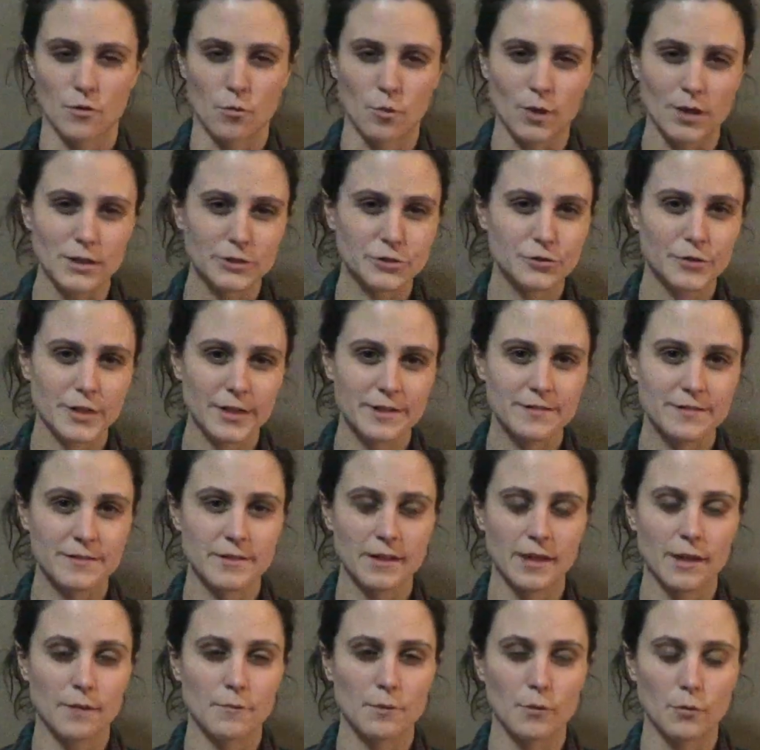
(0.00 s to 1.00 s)
While
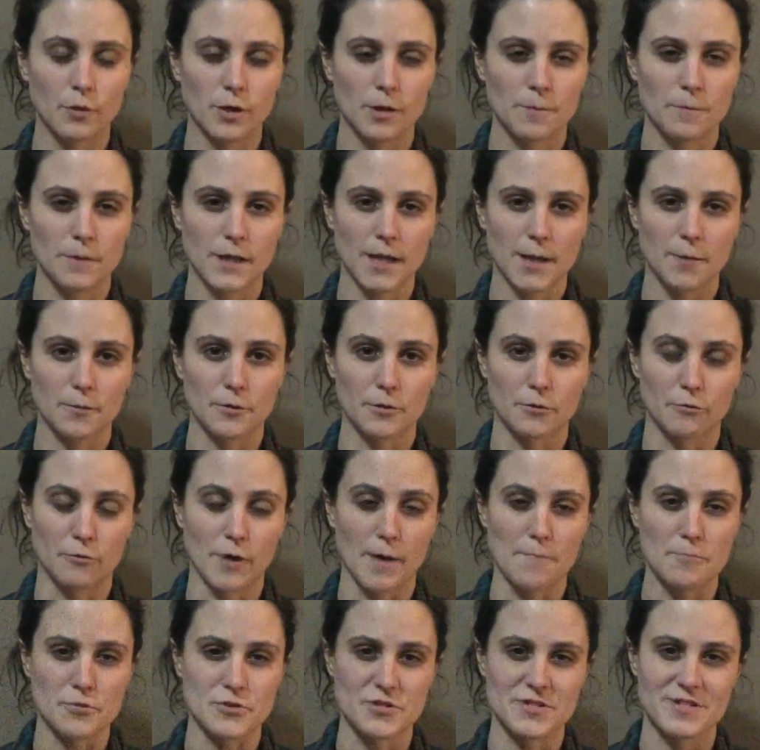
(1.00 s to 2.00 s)
translating, we want to be able to
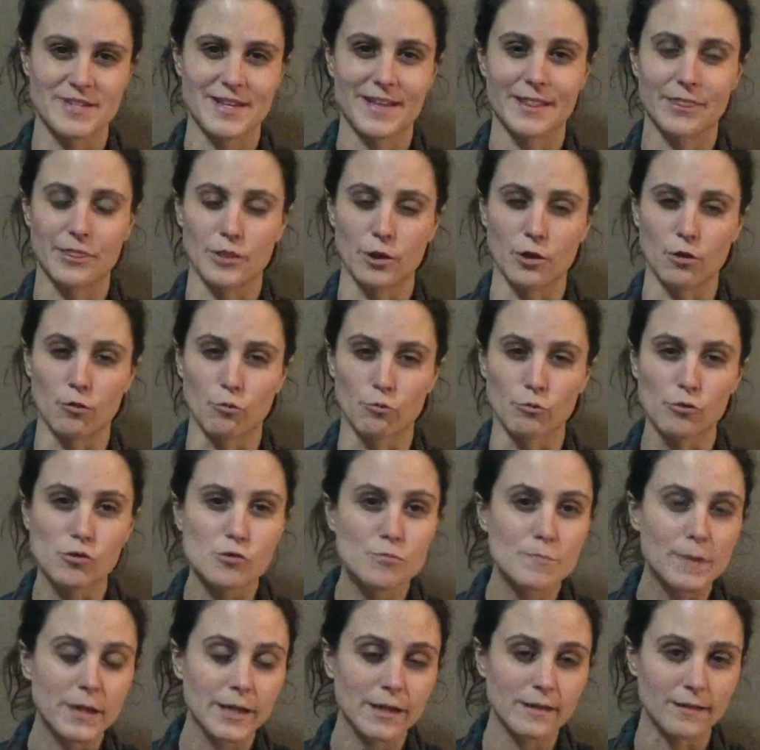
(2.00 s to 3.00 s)
represent the
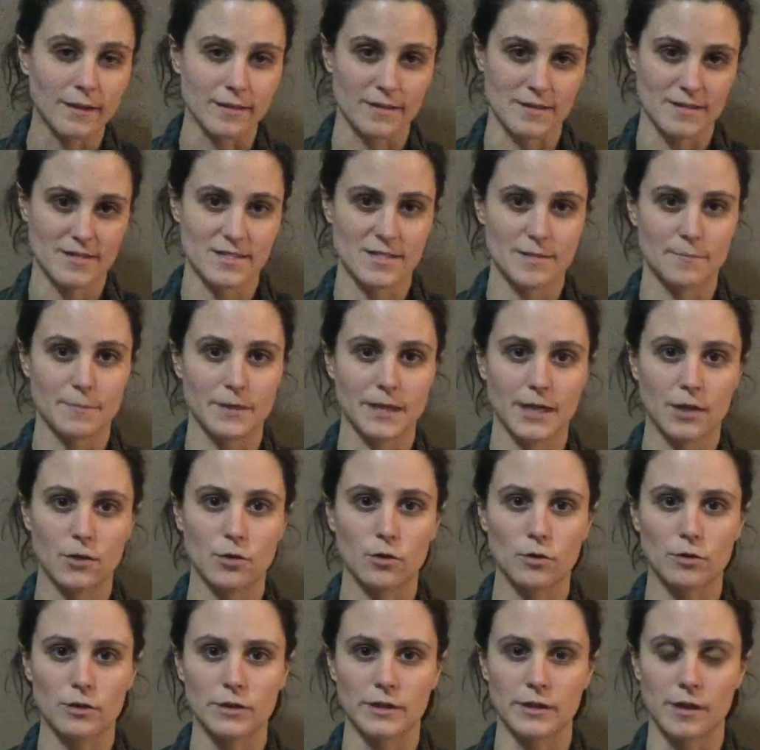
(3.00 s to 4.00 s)
grouping that the
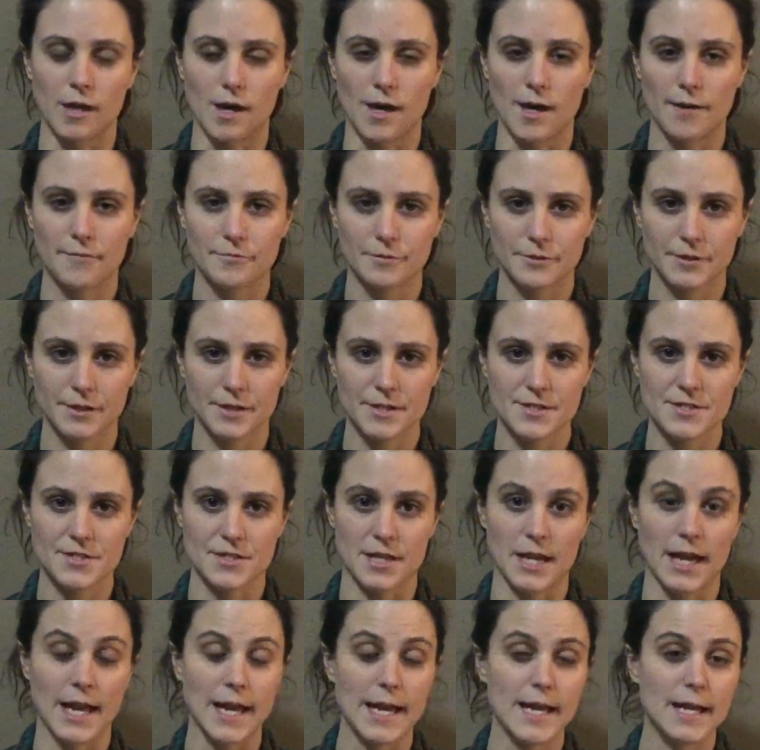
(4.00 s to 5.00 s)
semicolon offered
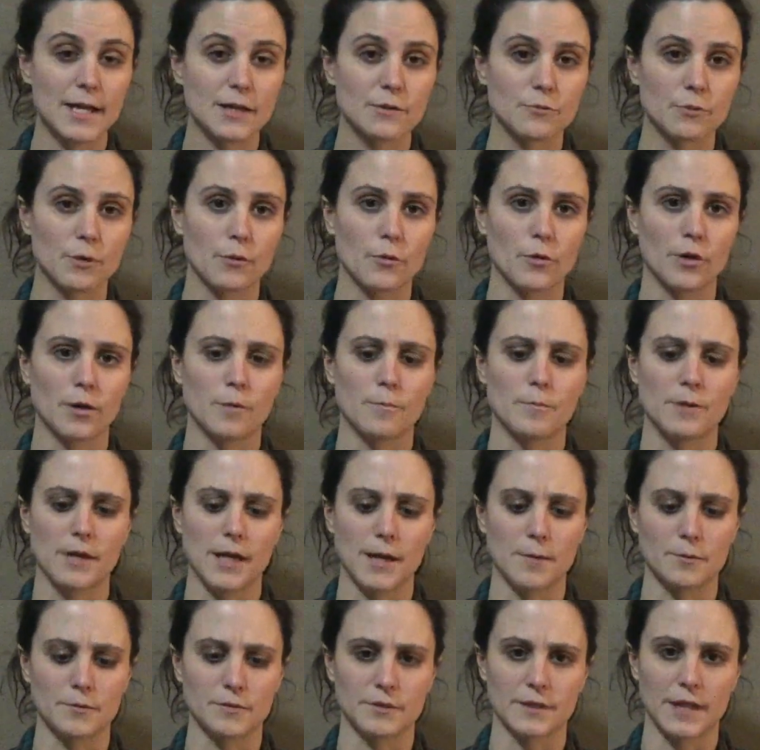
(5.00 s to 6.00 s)
us, and we want to
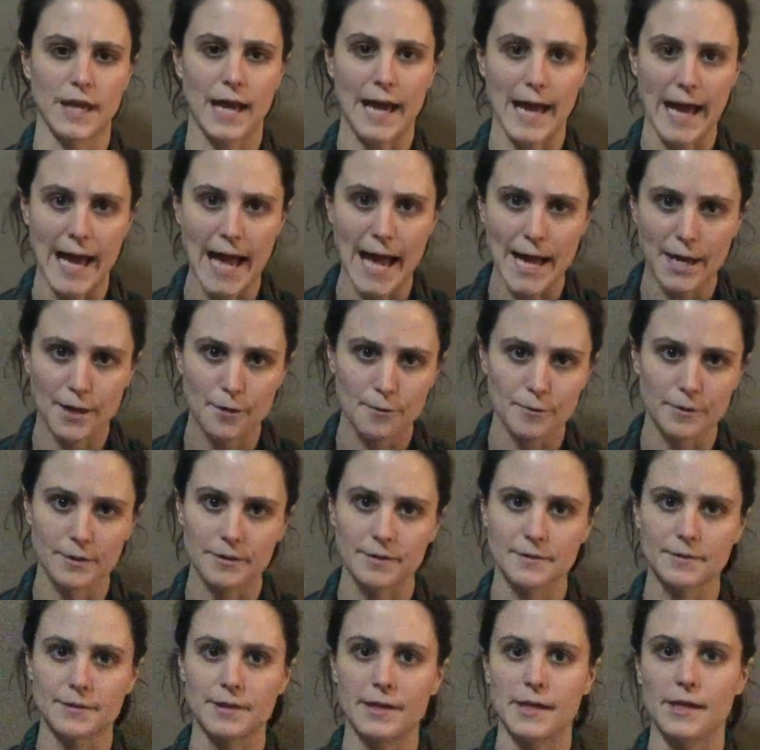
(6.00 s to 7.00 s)
be able to
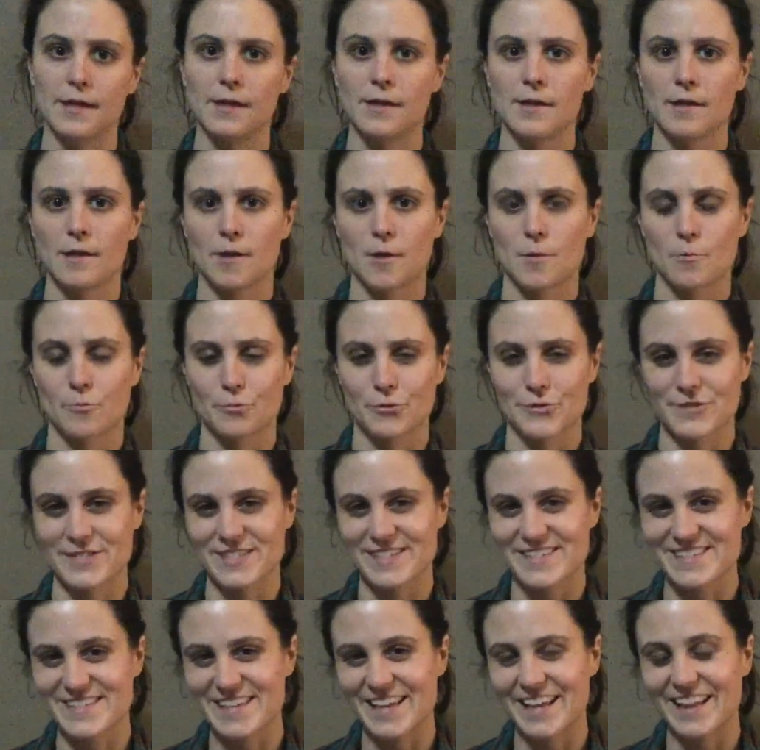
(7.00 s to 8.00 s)
accurately
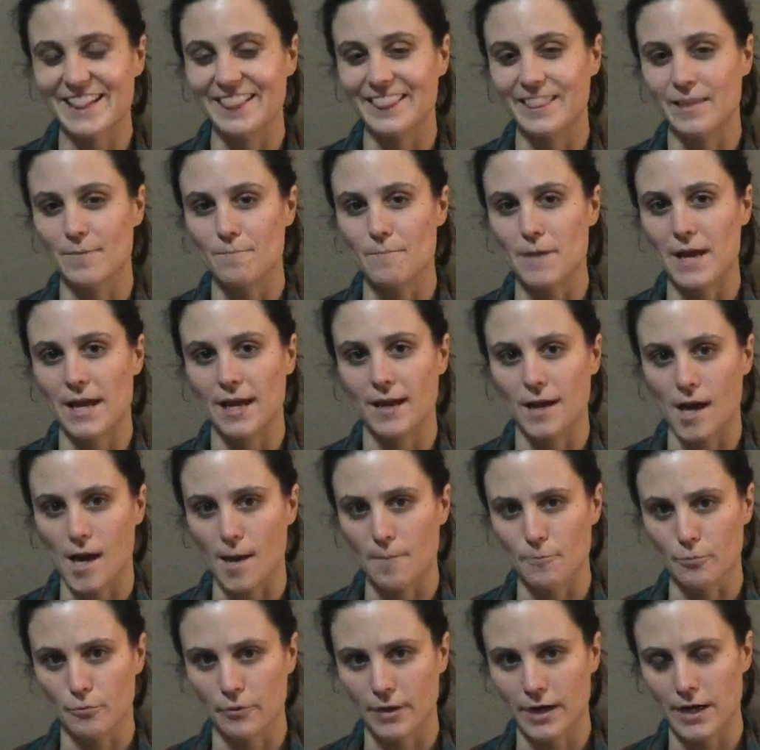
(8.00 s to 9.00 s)
present the main
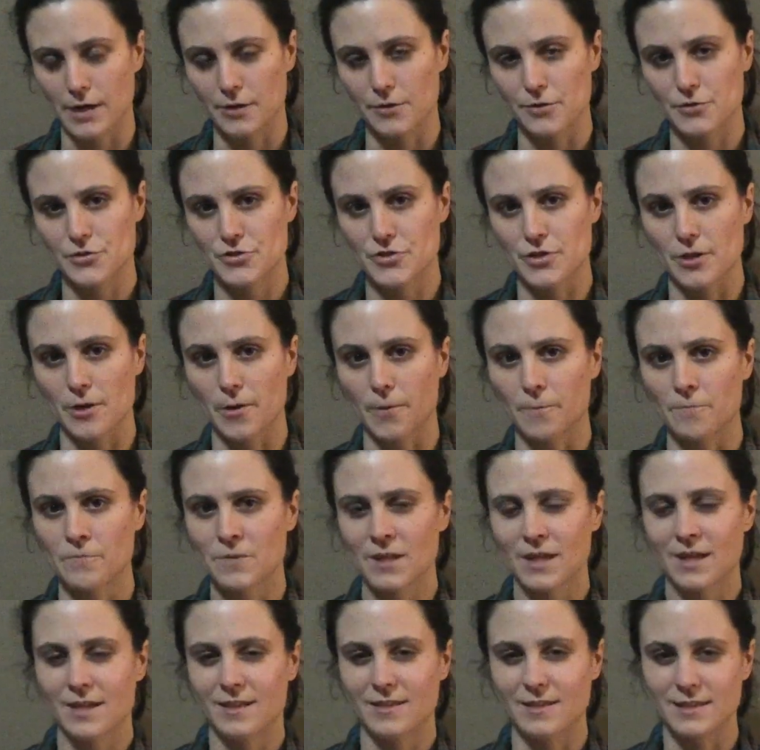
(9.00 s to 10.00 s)
operator. So
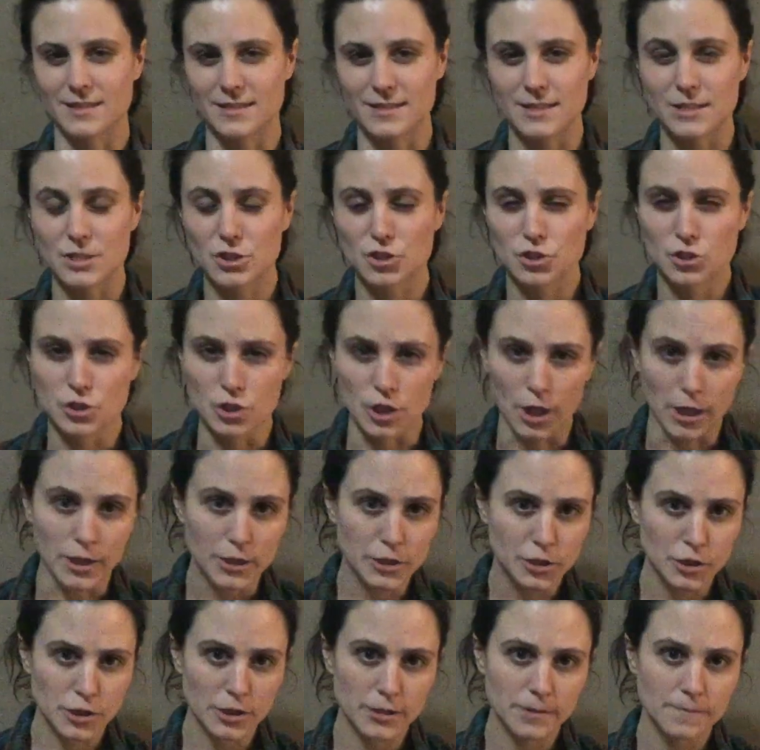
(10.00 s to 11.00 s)
the
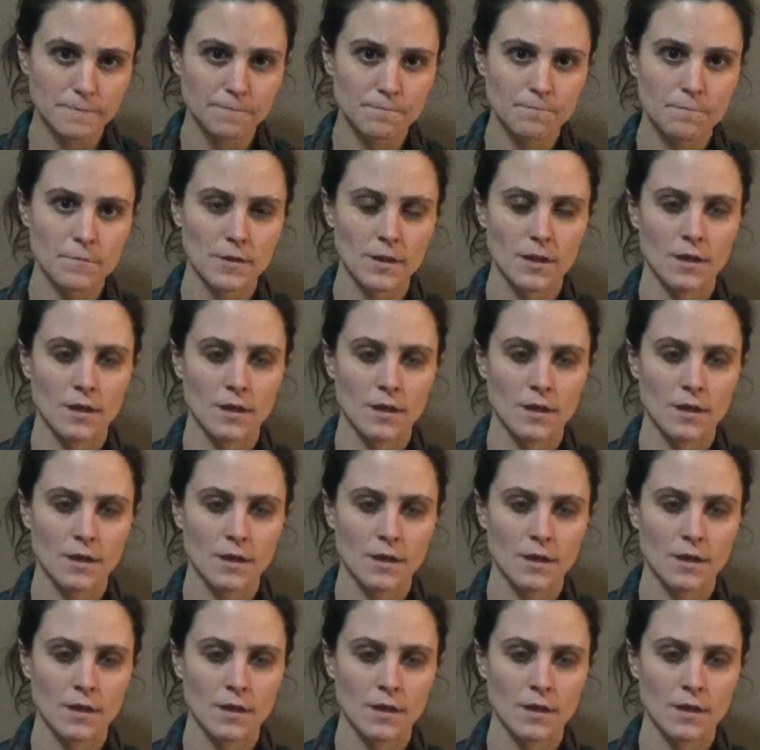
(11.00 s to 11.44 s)
disjunction